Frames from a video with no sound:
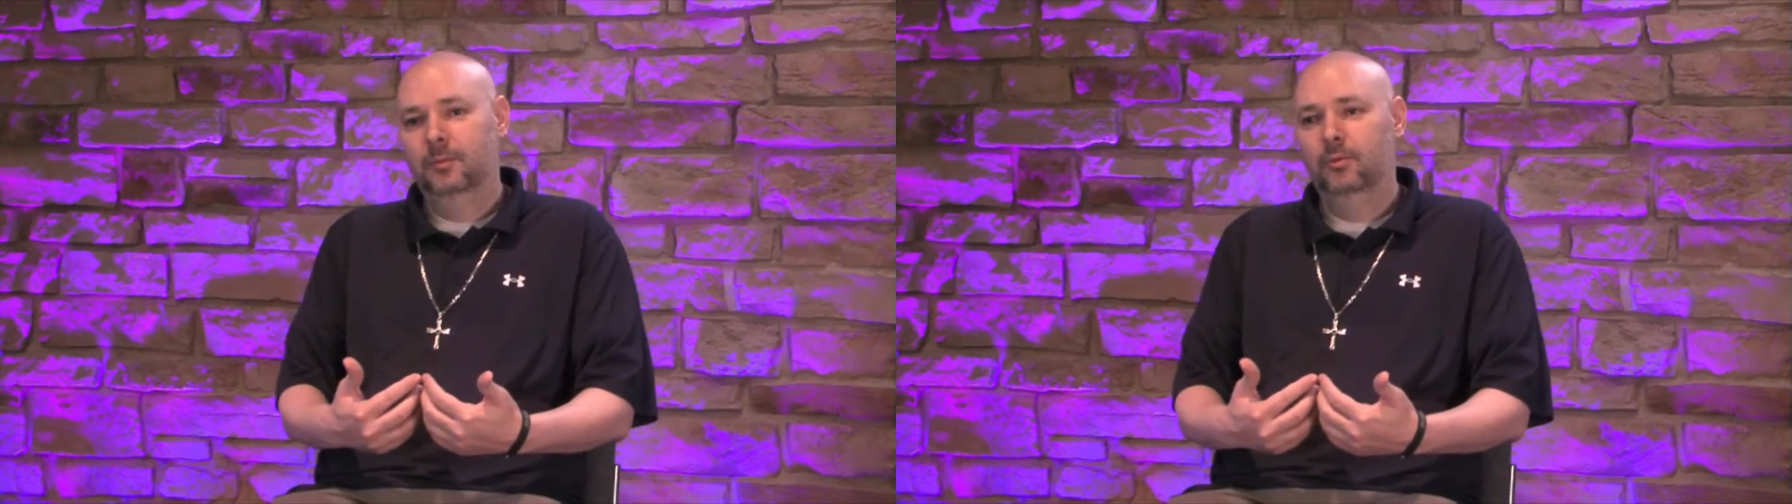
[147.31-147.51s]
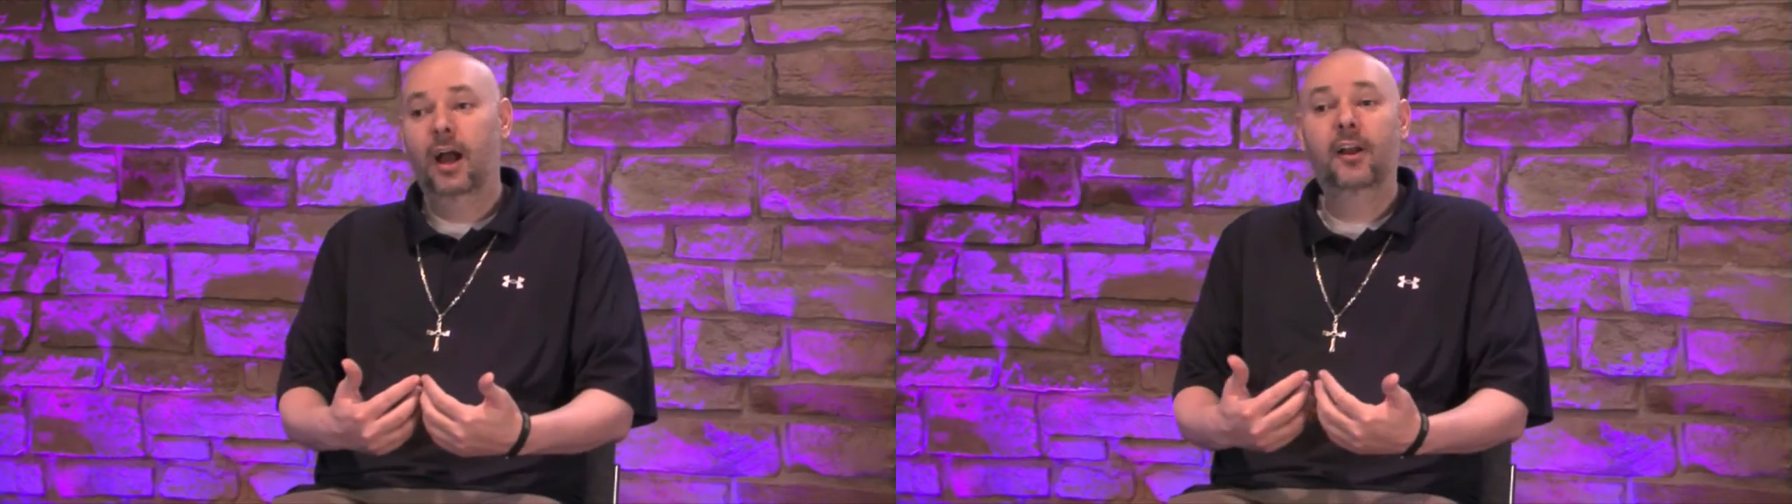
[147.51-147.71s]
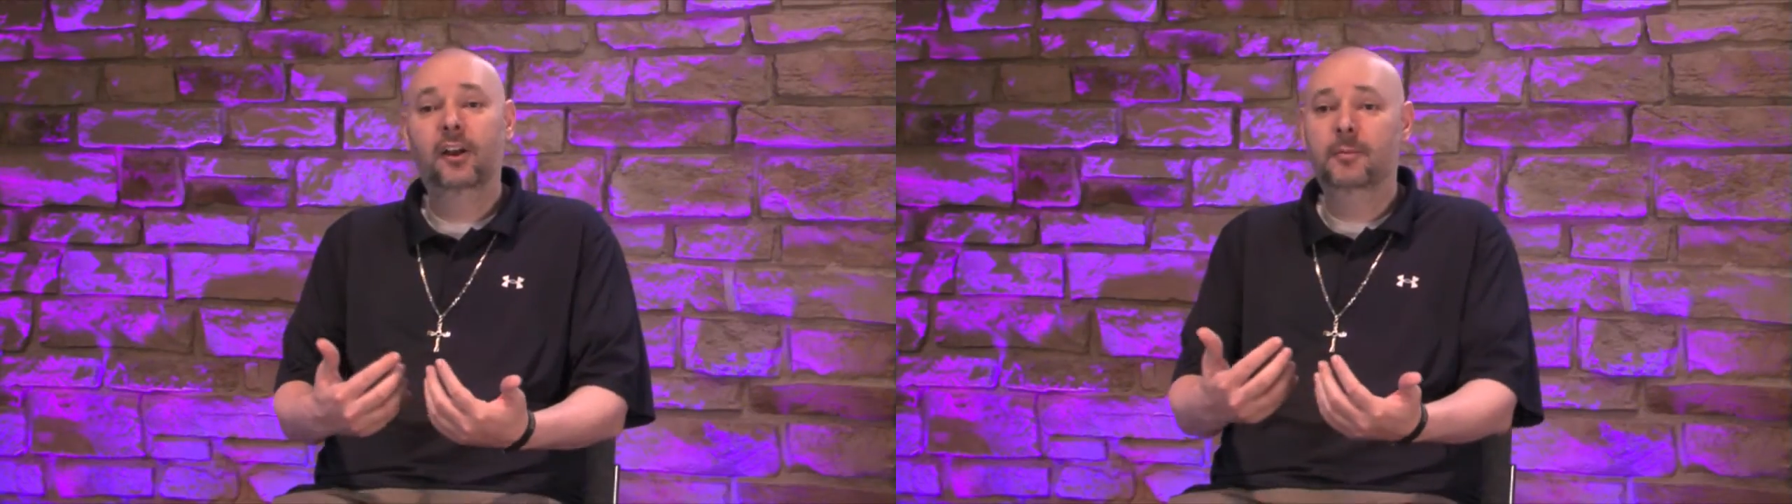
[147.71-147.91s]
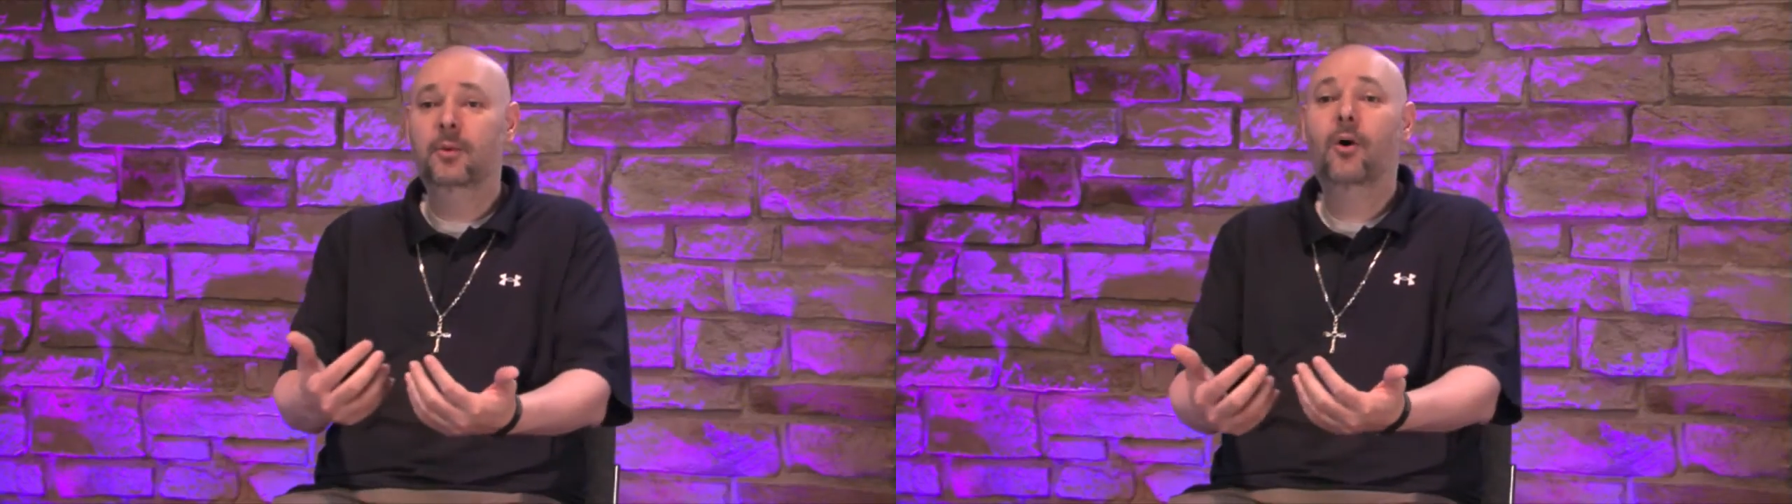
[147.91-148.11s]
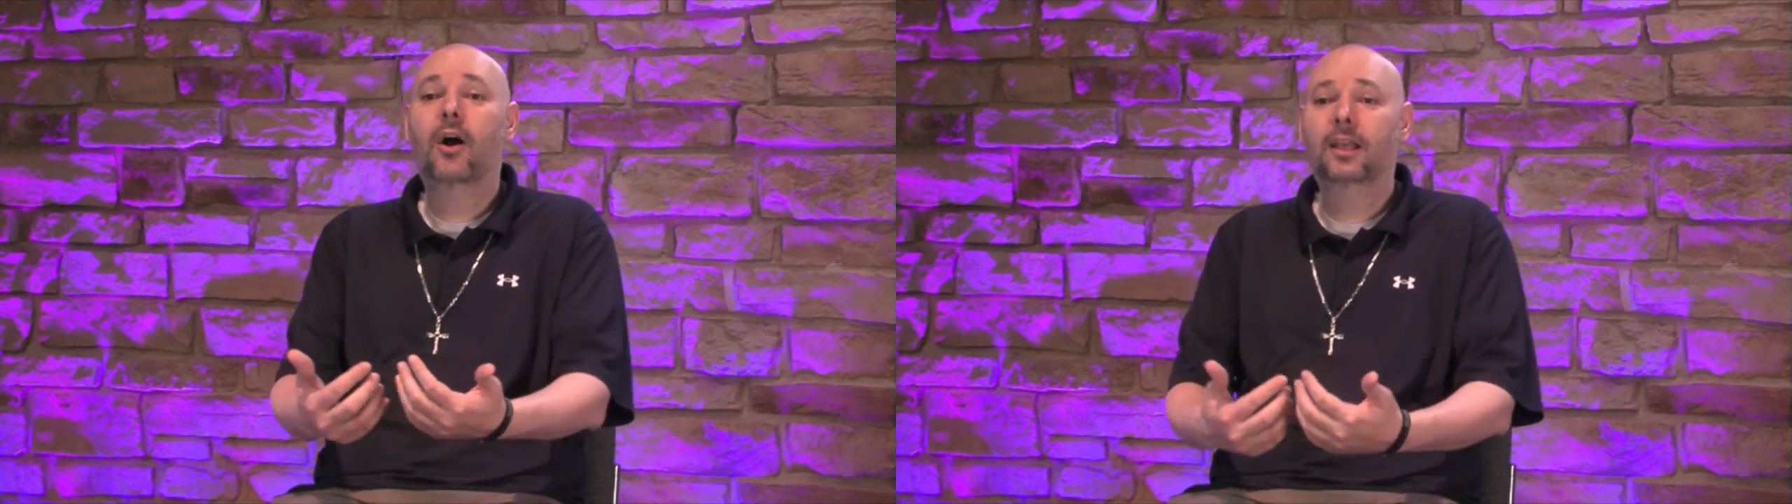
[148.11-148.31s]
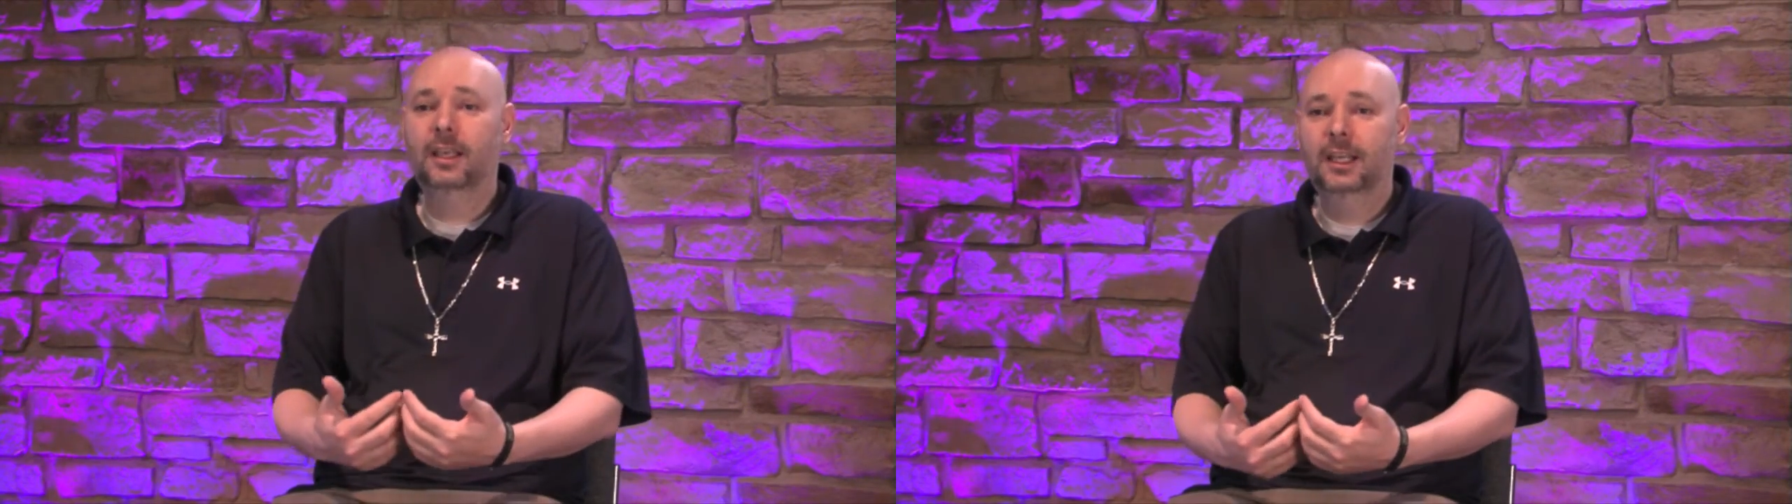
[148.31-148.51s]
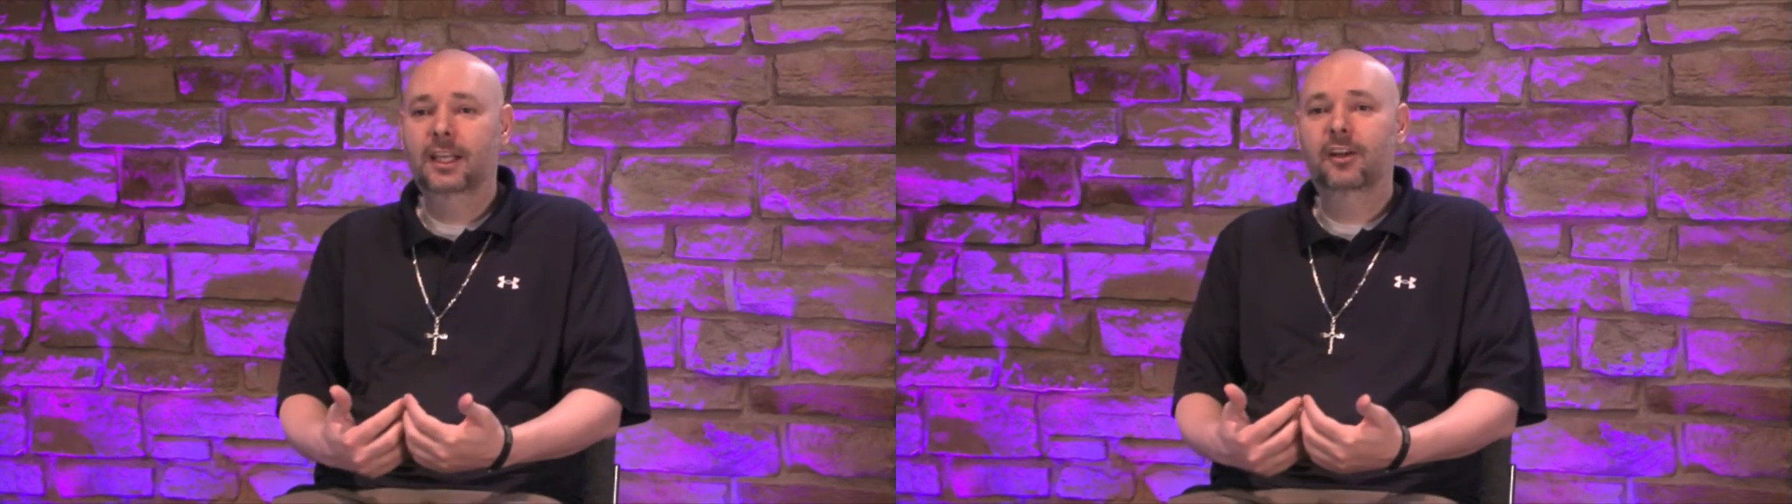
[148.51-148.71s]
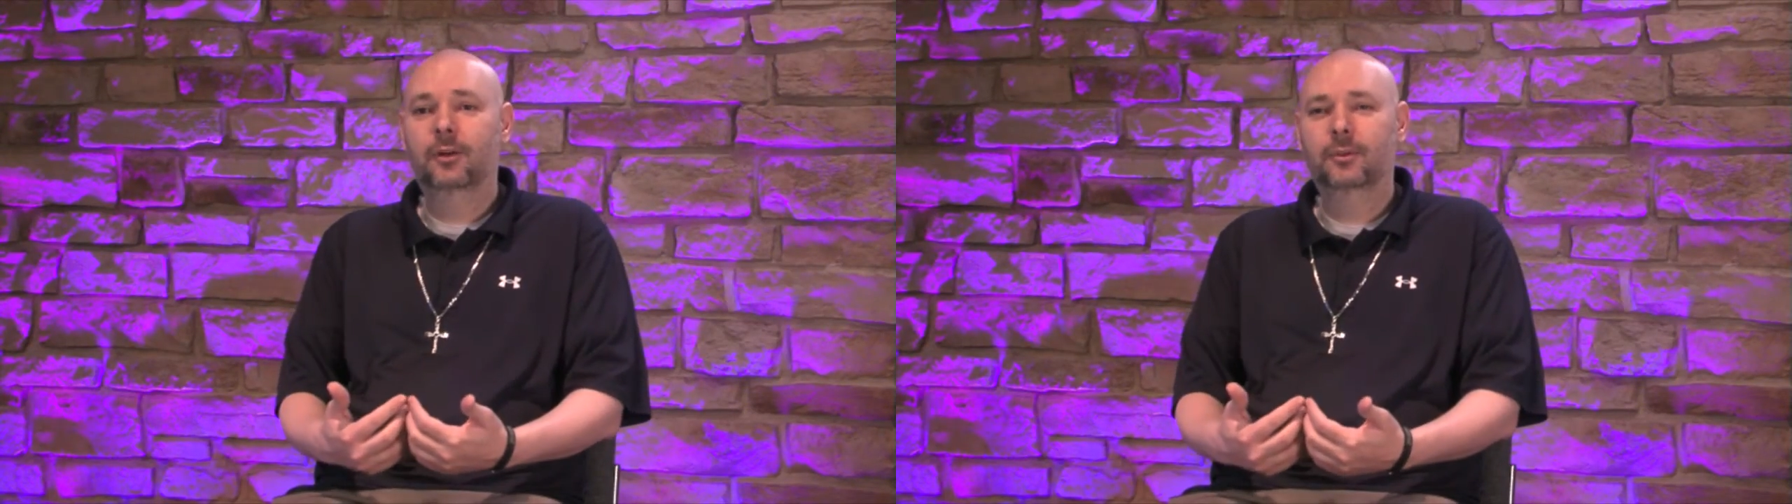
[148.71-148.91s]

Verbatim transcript: prior to me walking in here,